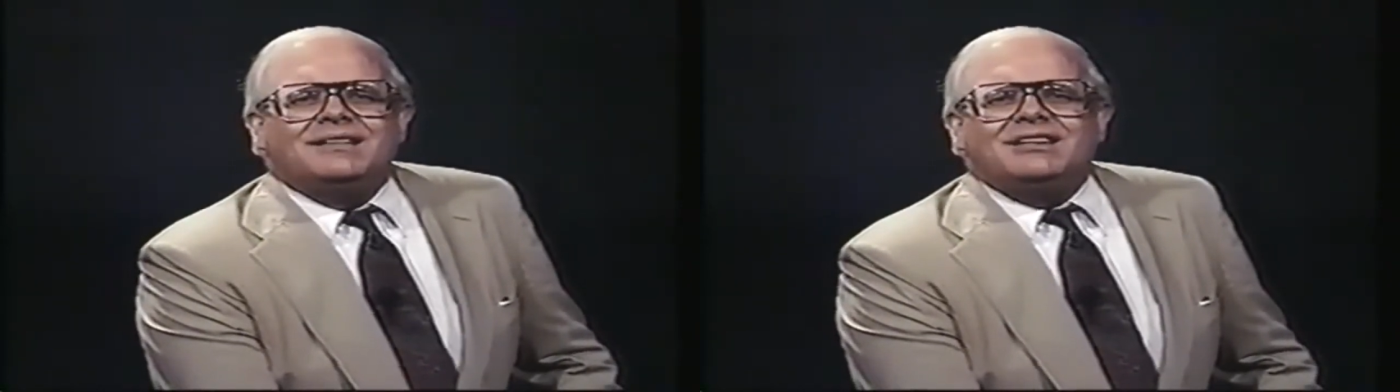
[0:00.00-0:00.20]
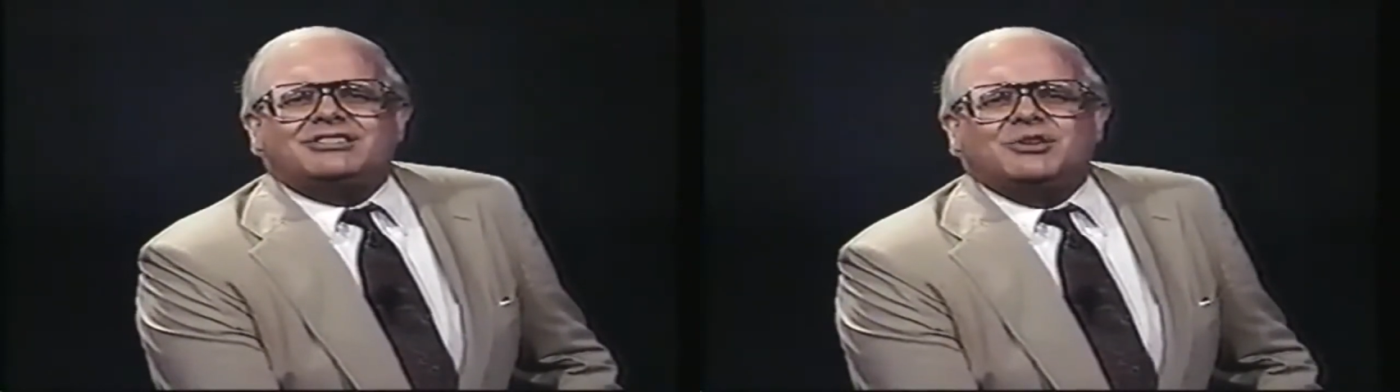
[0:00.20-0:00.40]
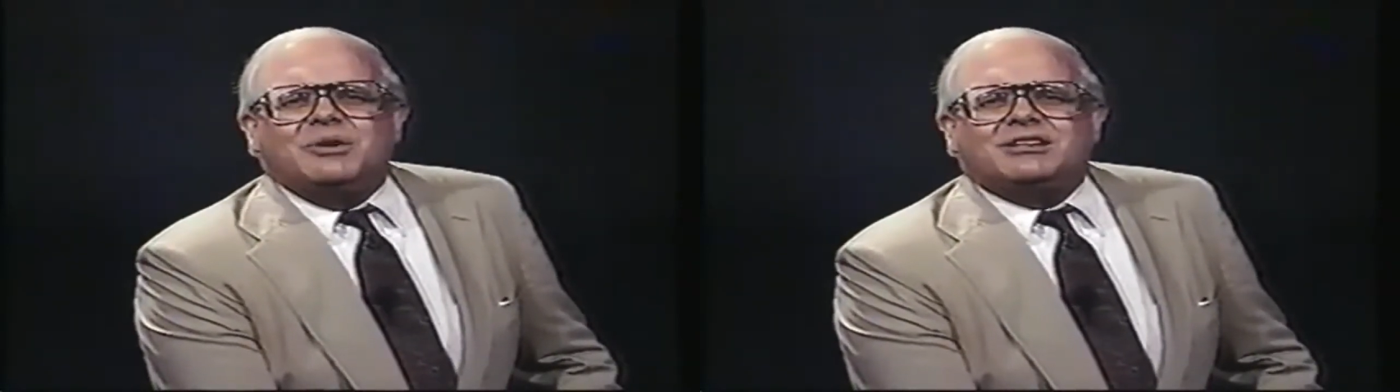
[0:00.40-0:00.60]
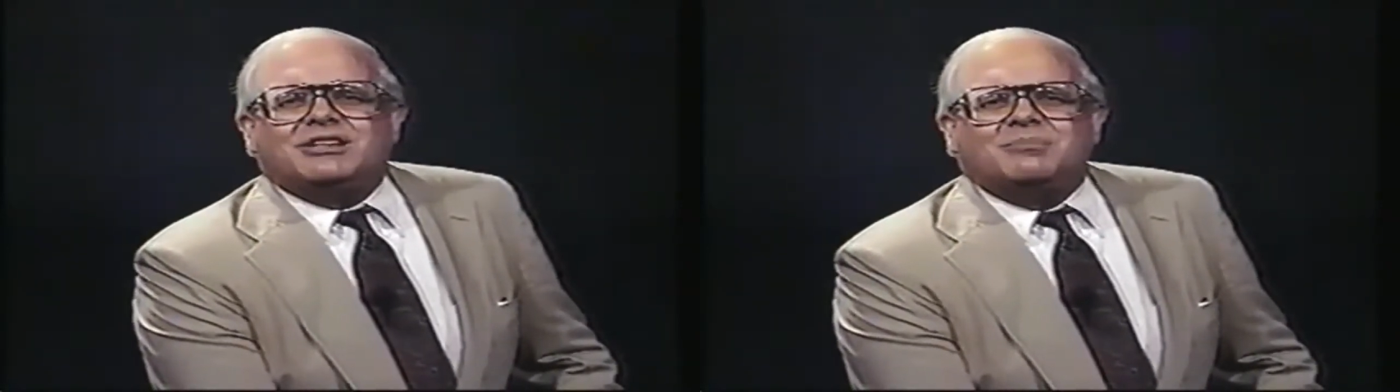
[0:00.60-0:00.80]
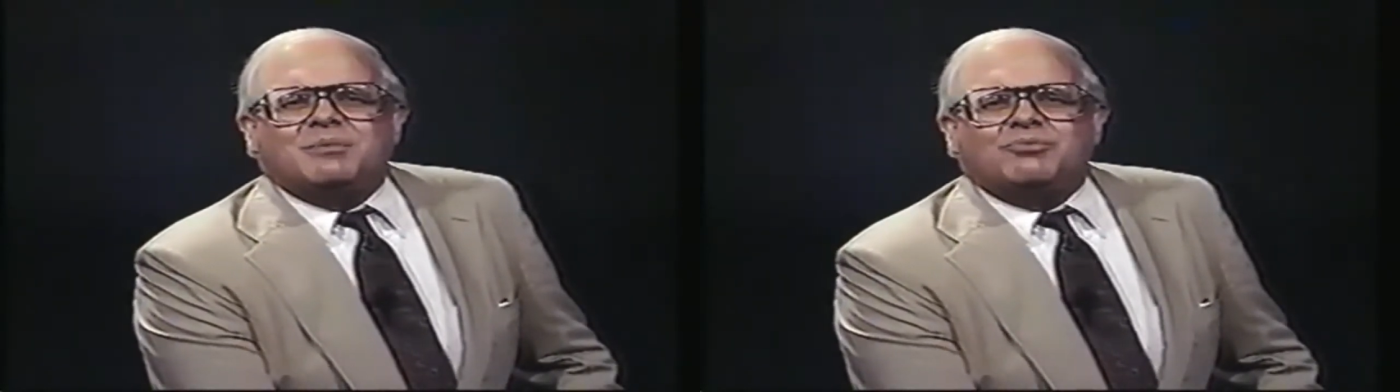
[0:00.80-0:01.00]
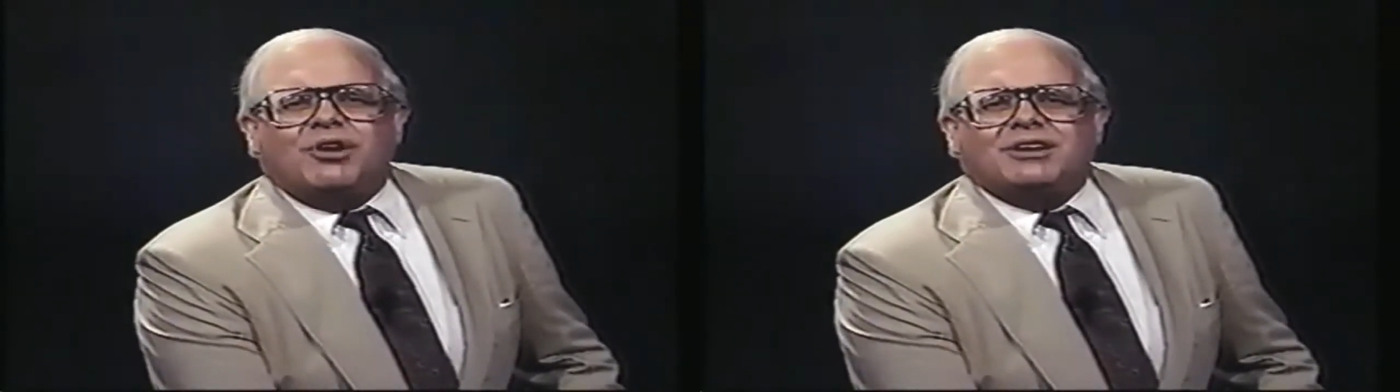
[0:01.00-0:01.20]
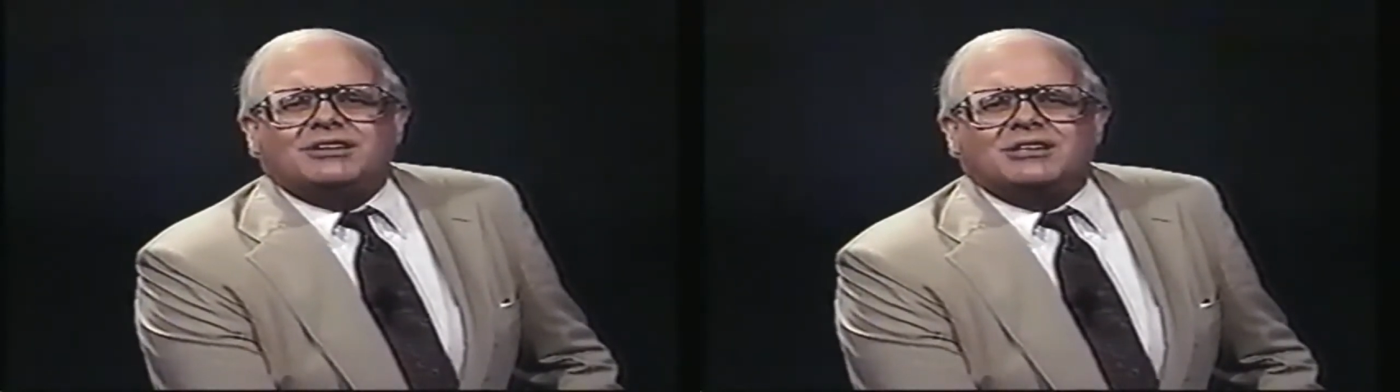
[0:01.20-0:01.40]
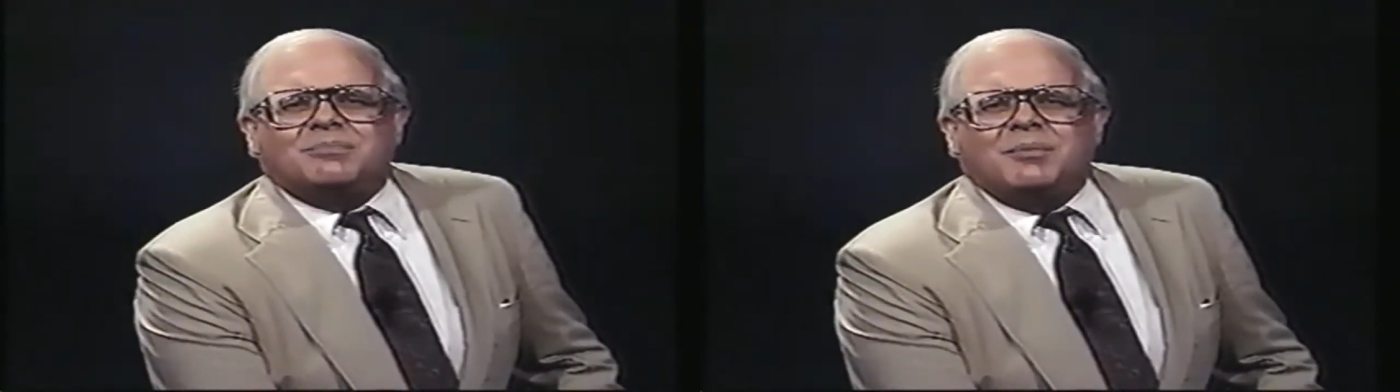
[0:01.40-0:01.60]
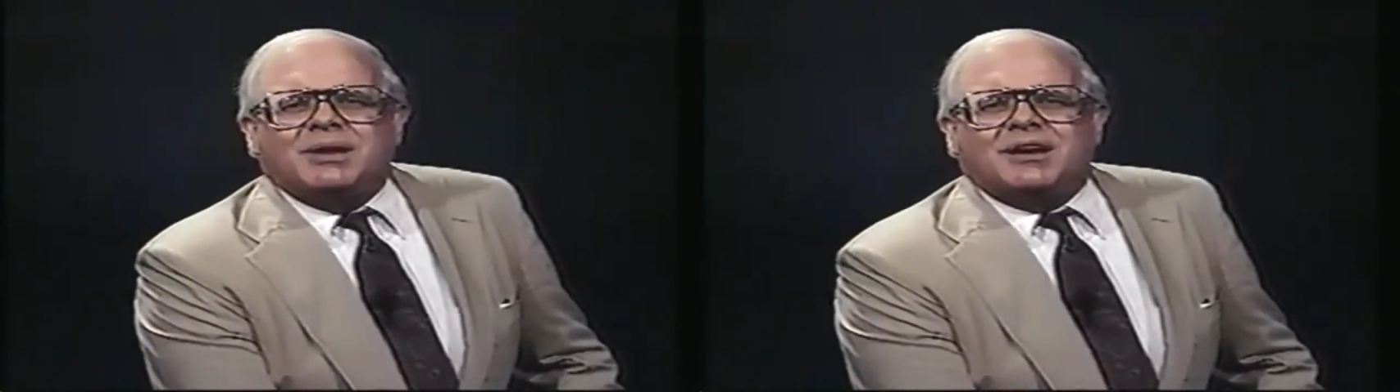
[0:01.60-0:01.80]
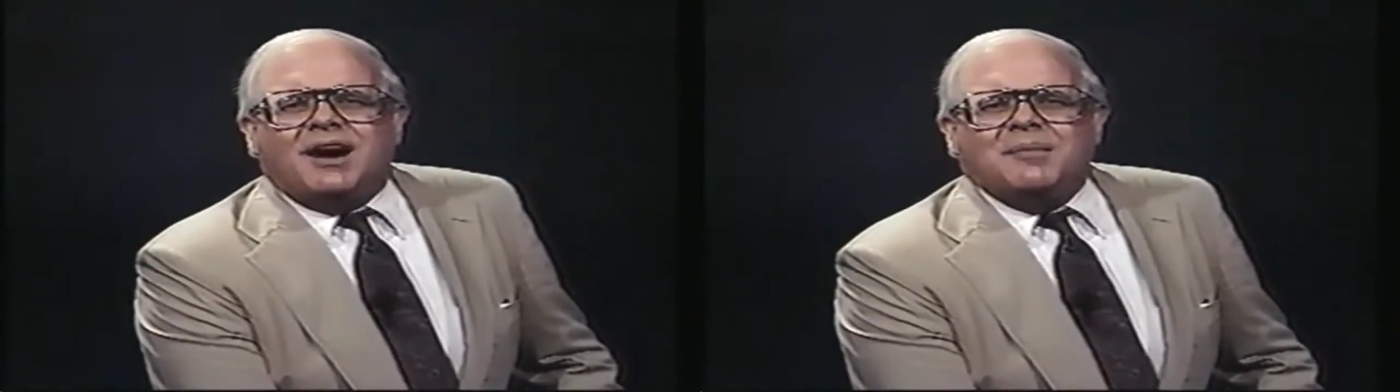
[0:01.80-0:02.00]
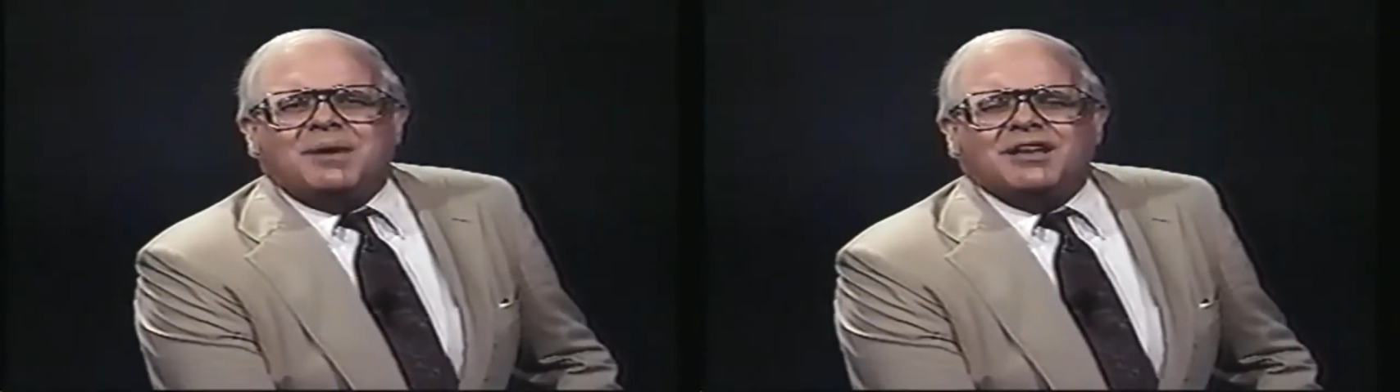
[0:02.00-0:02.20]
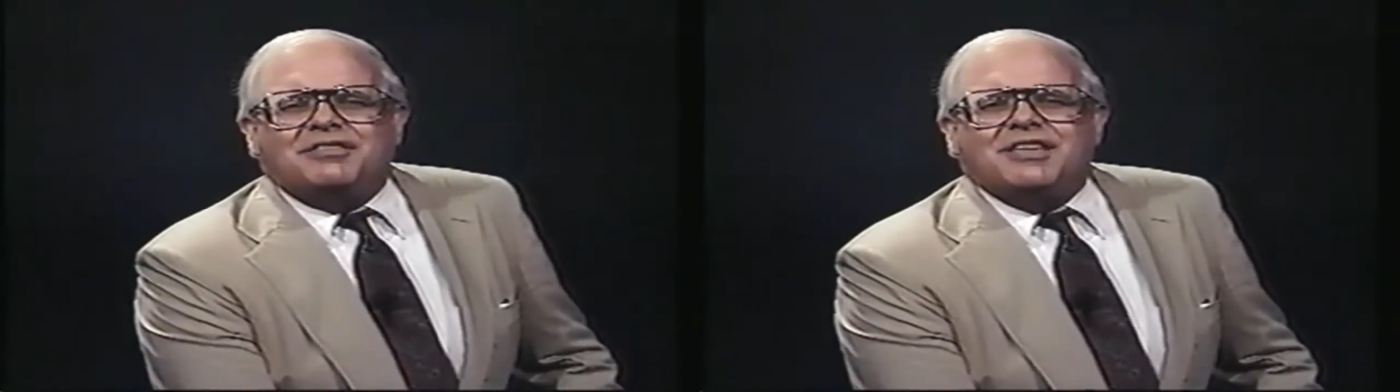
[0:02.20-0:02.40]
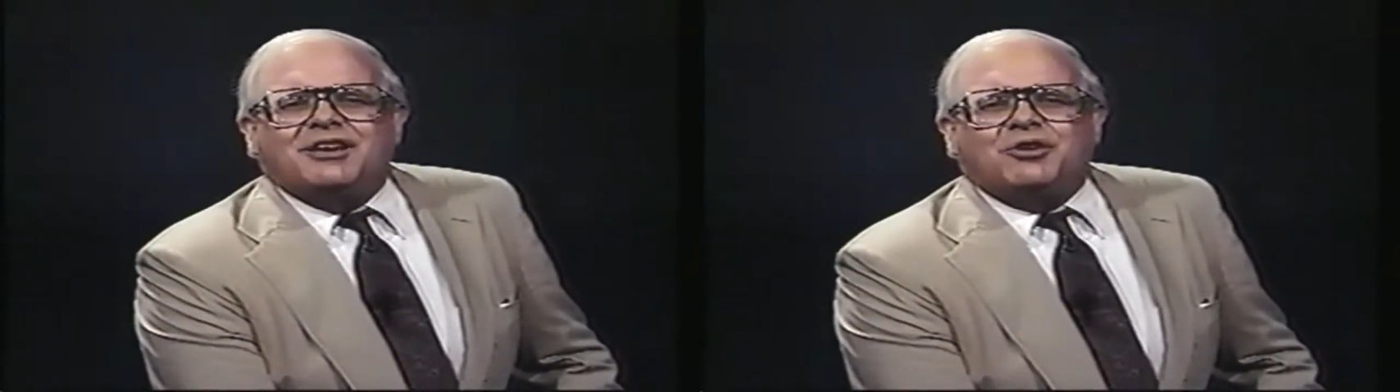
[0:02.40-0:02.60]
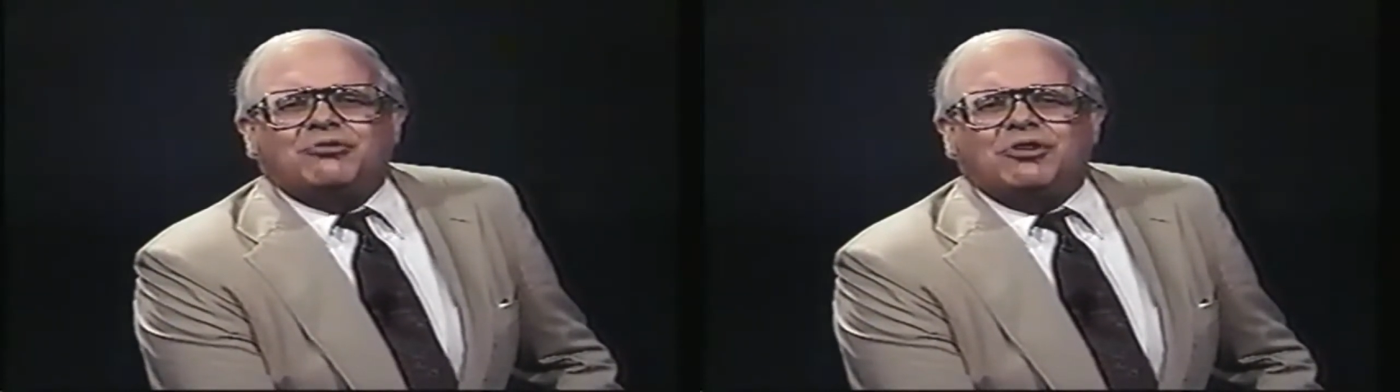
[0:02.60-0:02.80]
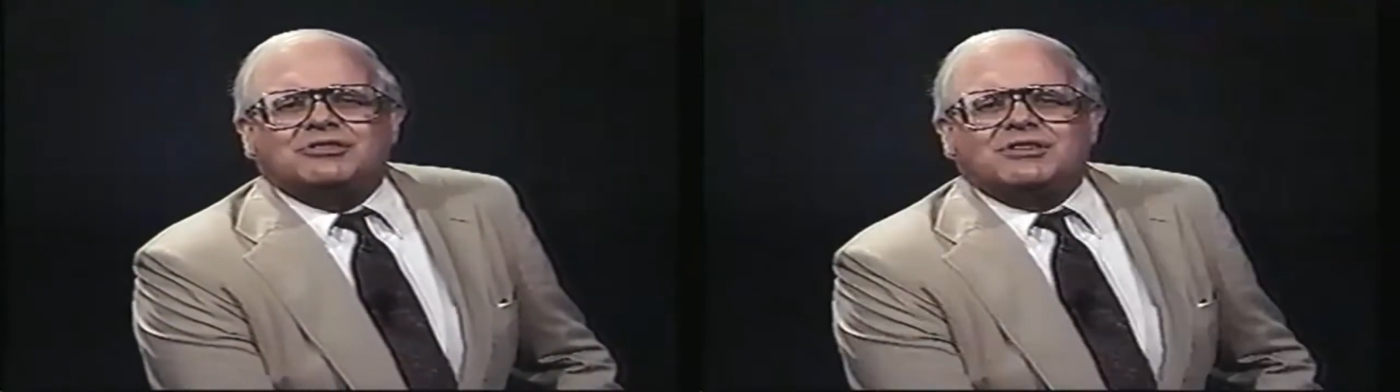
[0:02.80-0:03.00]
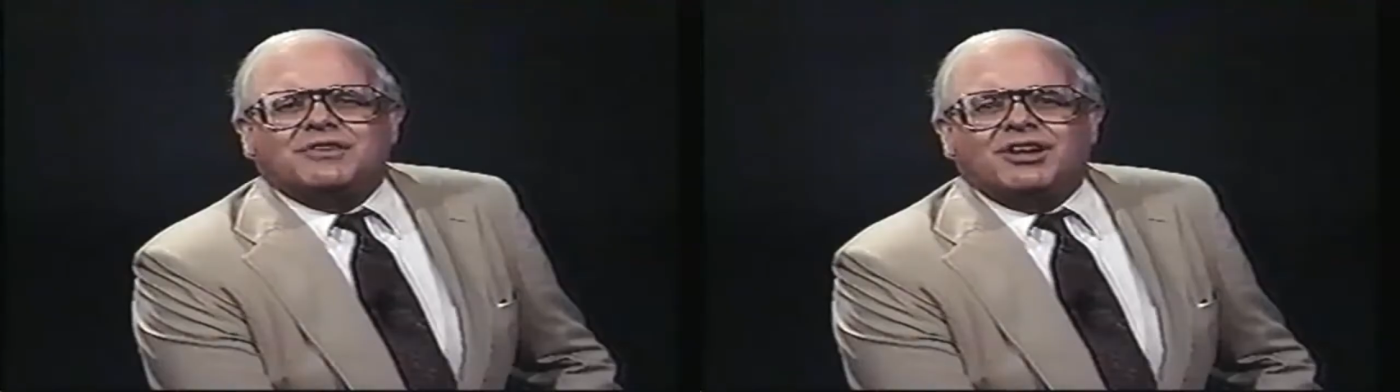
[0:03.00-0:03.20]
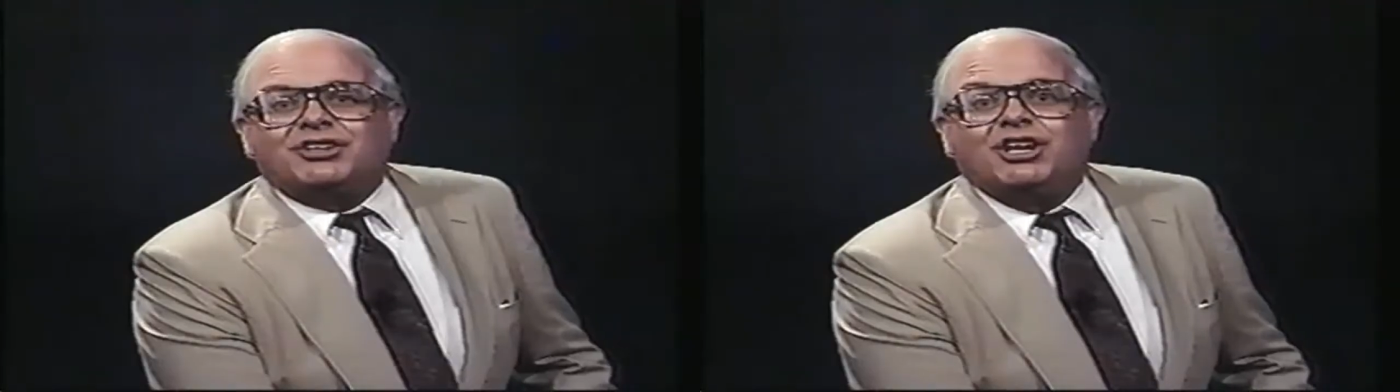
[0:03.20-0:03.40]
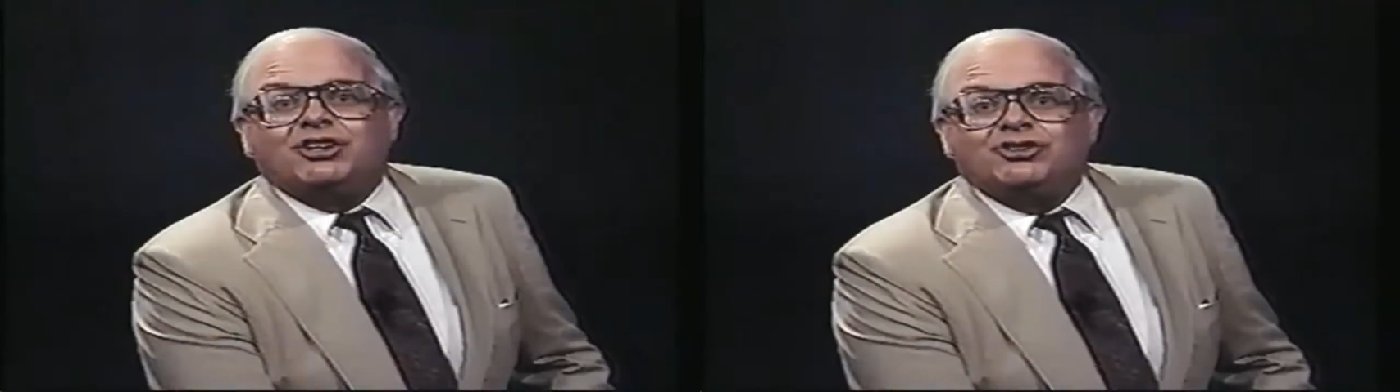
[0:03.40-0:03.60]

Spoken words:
These doings had been brought into the public eye by Theodore Roosevelt,